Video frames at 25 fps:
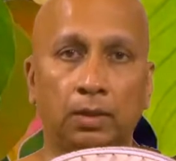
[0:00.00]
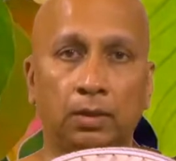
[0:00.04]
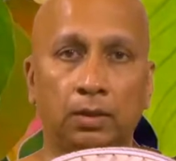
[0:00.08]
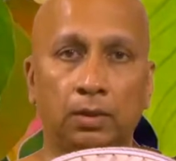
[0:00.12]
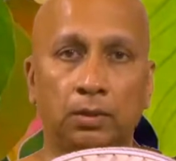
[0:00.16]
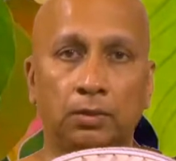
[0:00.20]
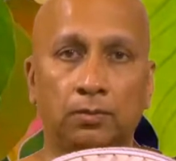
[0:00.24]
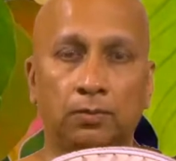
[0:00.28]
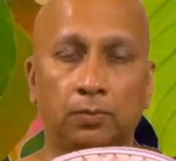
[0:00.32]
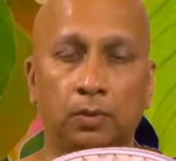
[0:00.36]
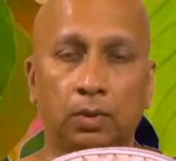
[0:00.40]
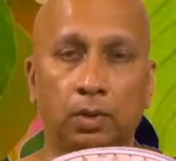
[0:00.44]
in
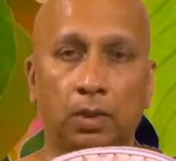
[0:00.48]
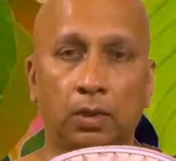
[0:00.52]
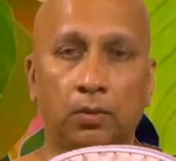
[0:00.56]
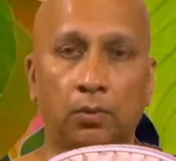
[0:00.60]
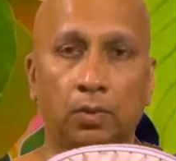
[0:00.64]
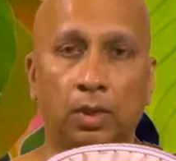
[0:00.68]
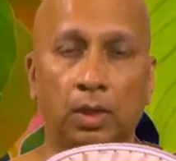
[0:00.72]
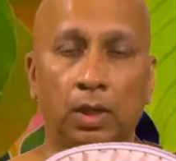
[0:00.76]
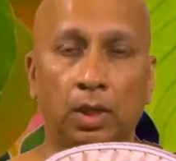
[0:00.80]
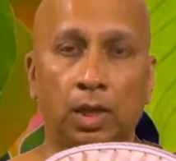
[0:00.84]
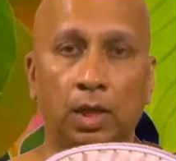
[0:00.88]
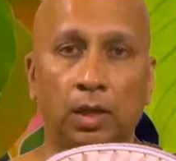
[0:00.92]
this
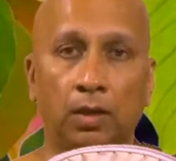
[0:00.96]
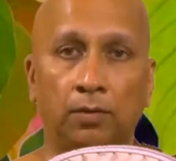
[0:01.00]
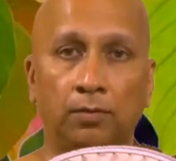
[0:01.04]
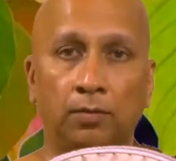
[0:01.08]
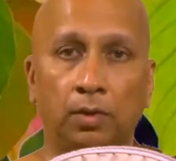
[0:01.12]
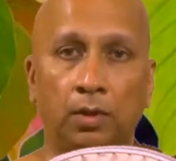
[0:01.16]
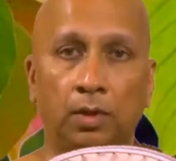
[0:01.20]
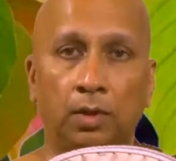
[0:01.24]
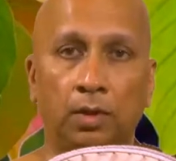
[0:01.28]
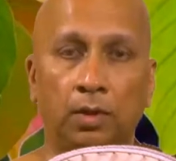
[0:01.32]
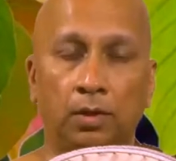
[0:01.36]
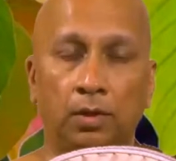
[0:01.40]
very life,
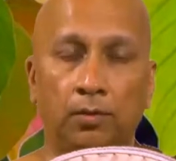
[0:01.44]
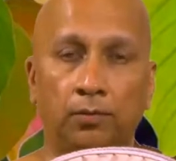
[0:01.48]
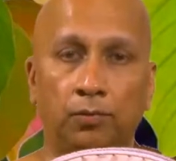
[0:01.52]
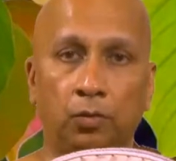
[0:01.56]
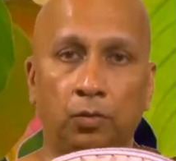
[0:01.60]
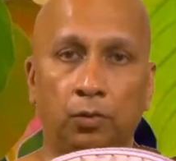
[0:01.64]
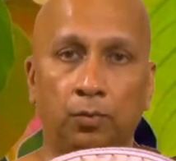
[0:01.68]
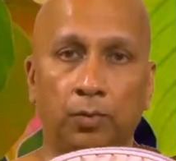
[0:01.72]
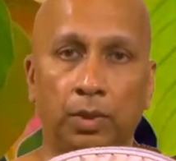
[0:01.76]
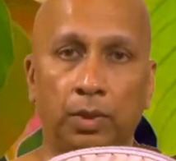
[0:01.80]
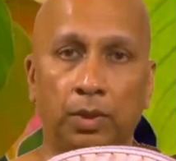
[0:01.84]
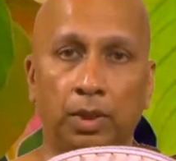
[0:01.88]

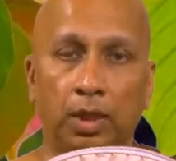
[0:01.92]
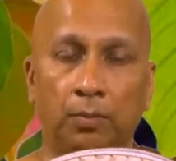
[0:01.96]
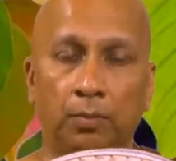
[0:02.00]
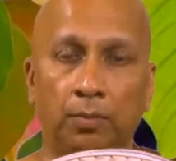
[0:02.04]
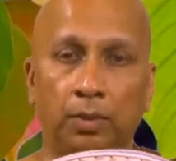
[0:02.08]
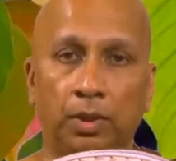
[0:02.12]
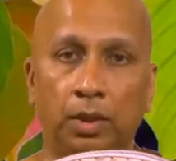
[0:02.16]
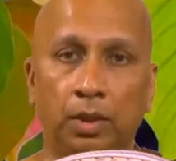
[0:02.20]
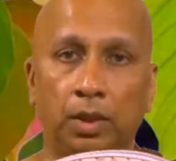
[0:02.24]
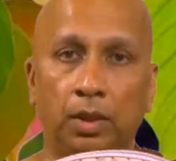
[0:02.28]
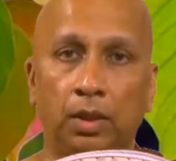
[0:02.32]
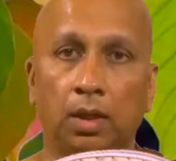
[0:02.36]
would be
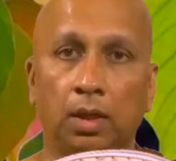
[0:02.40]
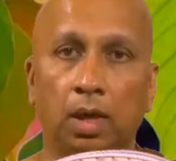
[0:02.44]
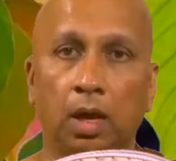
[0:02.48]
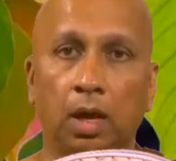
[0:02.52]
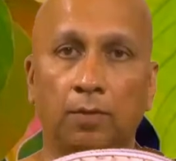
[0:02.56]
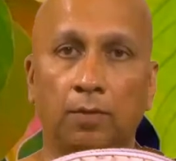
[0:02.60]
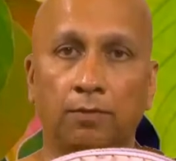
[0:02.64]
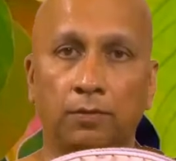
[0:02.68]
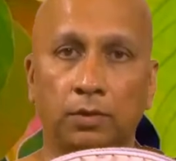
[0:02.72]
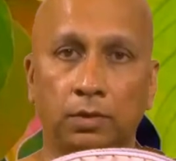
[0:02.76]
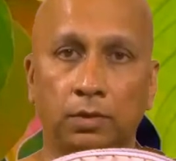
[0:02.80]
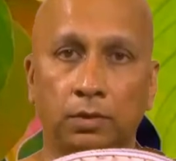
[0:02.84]
happy
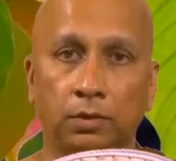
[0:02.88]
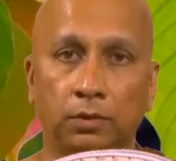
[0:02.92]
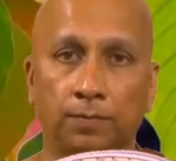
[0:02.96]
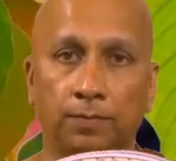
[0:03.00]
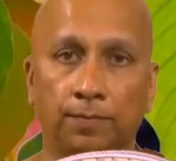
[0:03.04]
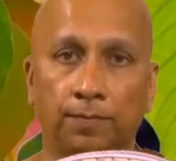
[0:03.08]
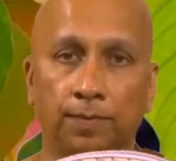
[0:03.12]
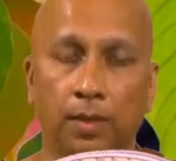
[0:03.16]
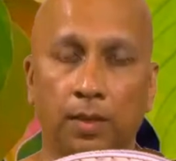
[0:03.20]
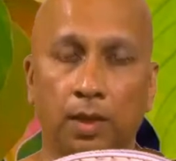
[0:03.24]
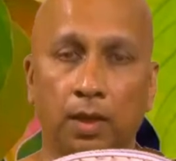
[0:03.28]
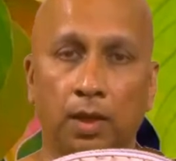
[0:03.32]
hereafter.
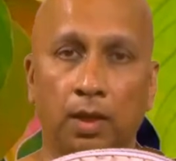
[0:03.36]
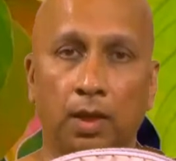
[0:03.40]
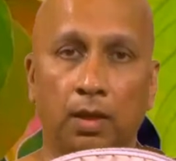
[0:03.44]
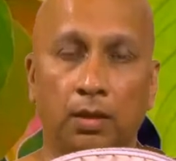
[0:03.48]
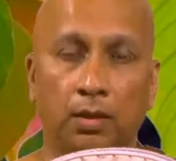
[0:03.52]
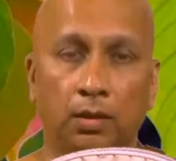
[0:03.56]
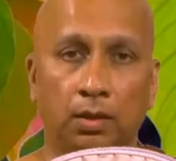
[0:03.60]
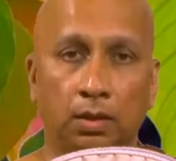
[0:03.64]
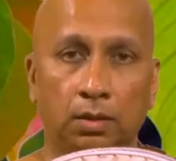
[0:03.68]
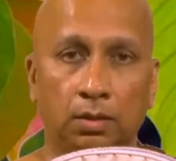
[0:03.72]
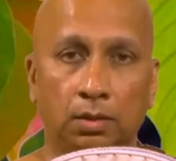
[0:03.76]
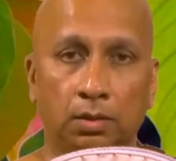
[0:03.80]

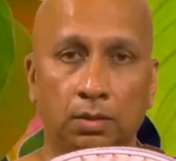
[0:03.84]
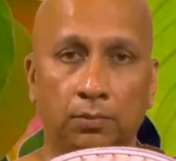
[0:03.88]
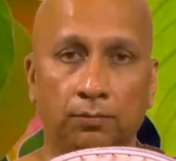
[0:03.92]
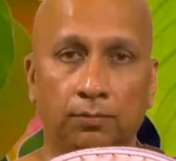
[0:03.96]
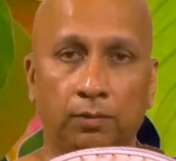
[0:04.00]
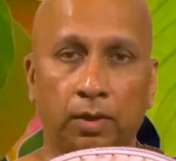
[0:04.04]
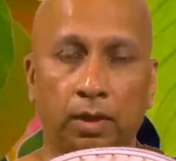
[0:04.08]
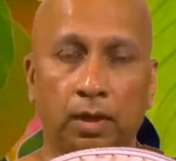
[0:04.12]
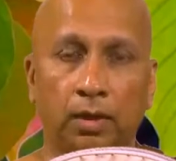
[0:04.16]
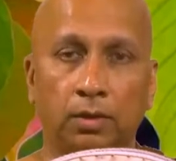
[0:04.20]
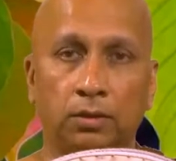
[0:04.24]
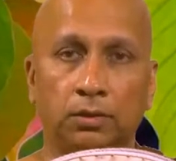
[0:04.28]
And another
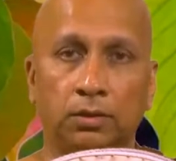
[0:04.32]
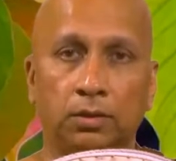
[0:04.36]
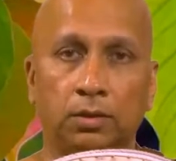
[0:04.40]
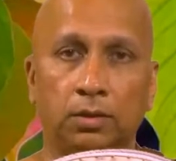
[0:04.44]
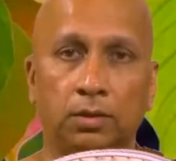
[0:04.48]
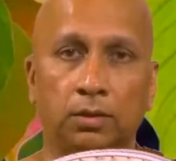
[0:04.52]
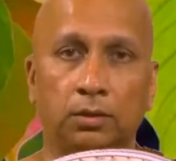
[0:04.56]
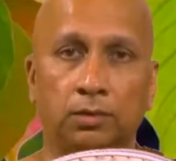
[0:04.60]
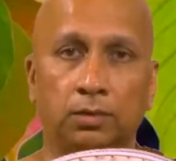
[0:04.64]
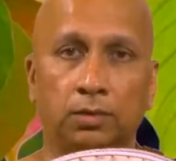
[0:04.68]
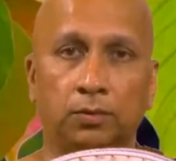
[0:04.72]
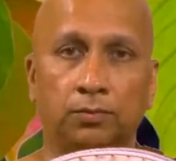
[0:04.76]
phrase
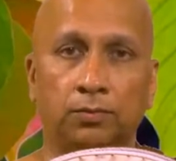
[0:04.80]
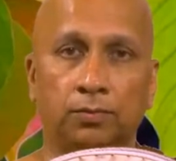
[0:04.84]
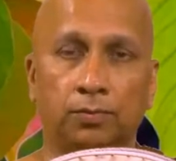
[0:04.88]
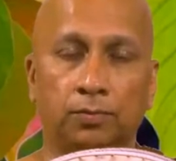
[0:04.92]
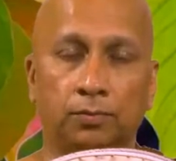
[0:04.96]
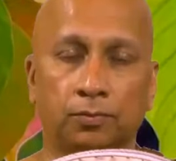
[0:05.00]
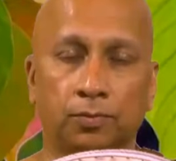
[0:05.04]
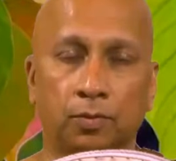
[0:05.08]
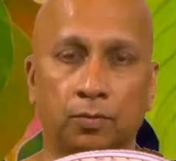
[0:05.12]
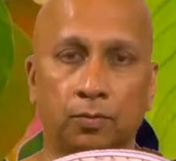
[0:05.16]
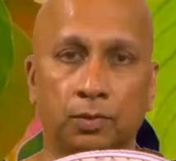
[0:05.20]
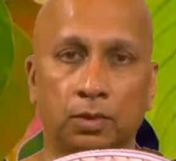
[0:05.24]
is
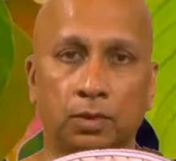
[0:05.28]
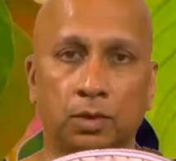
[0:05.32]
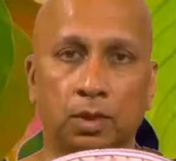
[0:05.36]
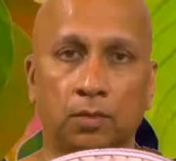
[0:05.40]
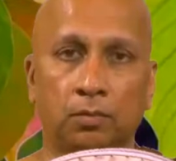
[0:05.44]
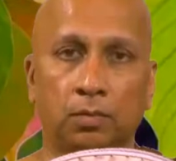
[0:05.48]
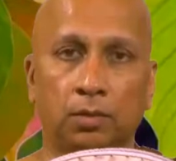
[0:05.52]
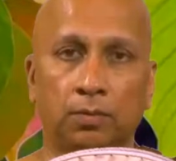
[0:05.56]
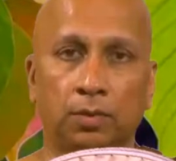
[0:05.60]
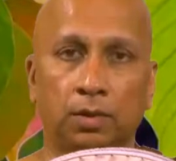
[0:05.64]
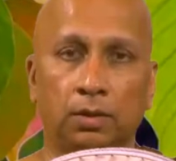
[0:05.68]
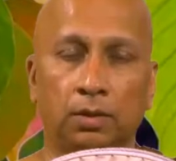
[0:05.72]
from the
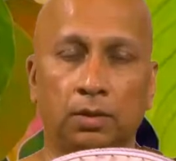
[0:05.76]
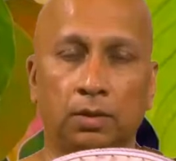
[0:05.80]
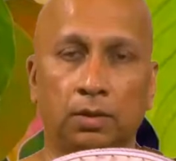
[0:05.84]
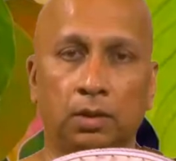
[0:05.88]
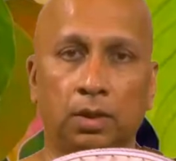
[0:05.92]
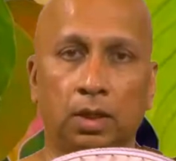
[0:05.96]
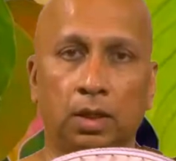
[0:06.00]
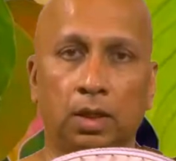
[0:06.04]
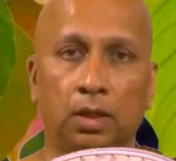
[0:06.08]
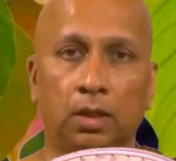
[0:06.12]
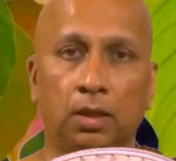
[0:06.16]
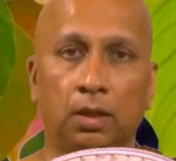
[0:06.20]
Dhammapada
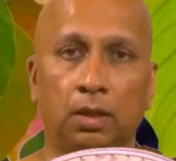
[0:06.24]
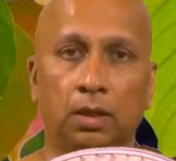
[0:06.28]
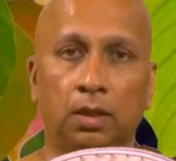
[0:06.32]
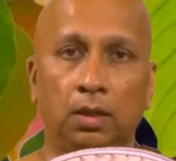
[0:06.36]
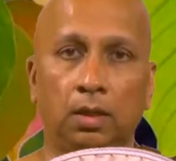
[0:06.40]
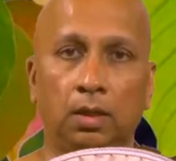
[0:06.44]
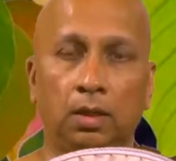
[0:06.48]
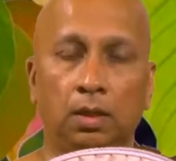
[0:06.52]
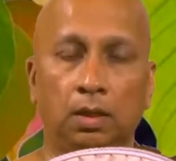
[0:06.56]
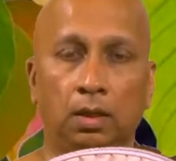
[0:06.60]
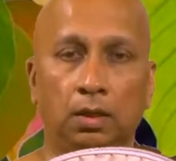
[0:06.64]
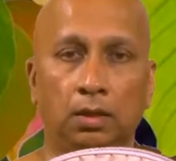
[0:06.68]
again:
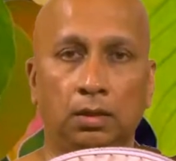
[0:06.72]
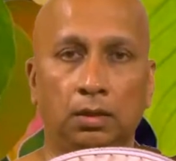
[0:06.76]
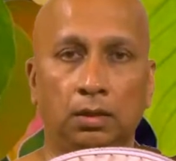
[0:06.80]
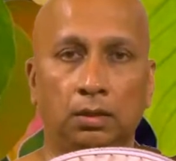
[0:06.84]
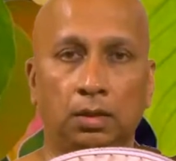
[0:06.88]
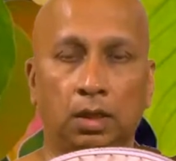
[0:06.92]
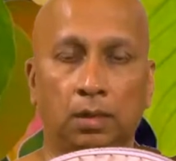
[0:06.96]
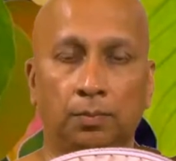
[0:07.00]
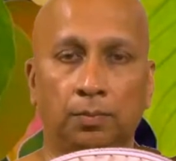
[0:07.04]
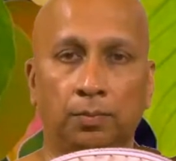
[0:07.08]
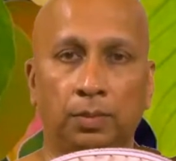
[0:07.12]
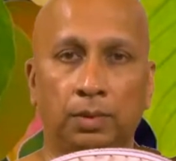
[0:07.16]
ida
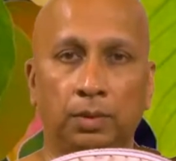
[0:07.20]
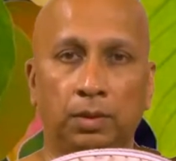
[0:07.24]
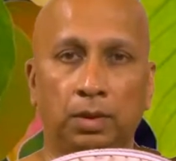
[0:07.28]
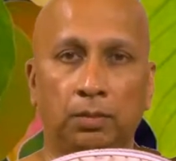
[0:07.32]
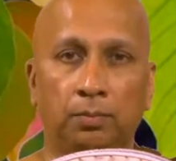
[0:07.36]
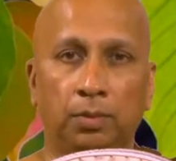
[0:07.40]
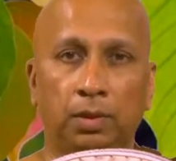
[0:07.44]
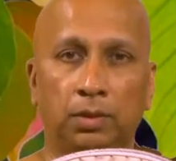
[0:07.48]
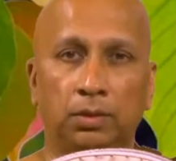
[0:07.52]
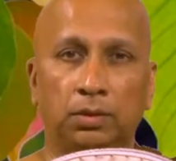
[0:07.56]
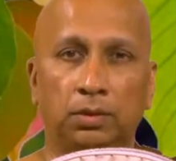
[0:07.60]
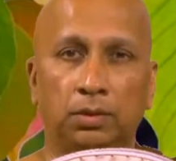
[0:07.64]

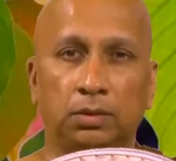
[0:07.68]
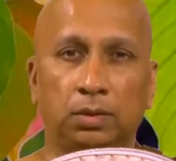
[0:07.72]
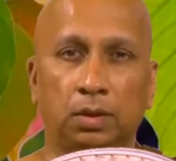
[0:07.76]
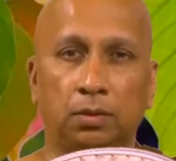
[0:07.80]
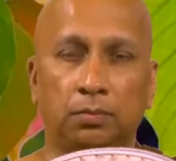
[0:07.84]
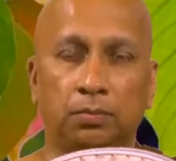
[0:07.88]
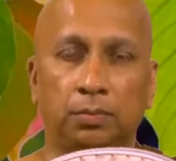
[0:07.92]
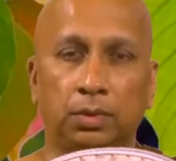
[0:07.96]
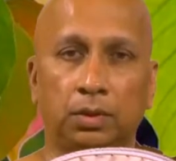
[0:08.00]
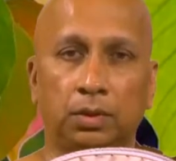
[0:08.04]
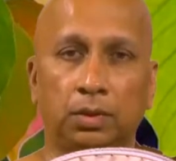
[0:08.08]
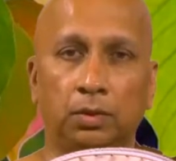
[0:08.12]
tappati, pecha
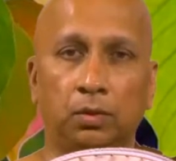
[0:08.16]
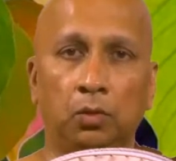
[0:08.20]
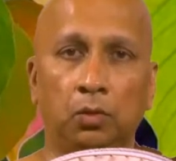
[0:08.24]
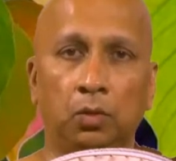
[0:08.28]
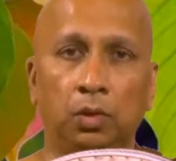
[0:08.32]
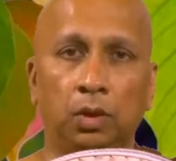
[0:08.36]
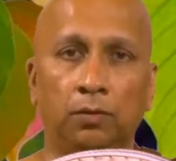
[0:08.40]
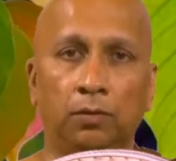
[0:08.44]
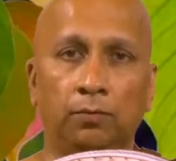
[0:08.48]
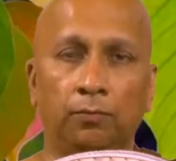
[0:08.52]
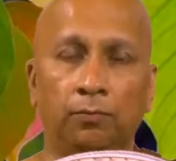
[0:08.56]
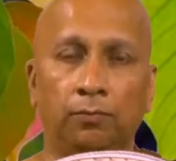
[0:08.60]
tappati. Who
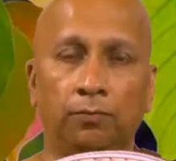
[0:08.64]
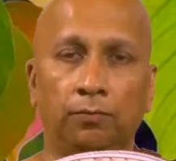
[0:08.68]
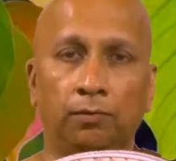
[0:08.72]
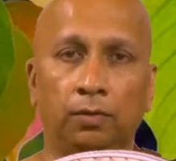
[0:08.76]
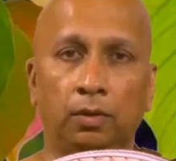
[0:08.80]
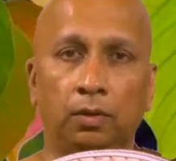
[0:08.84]
live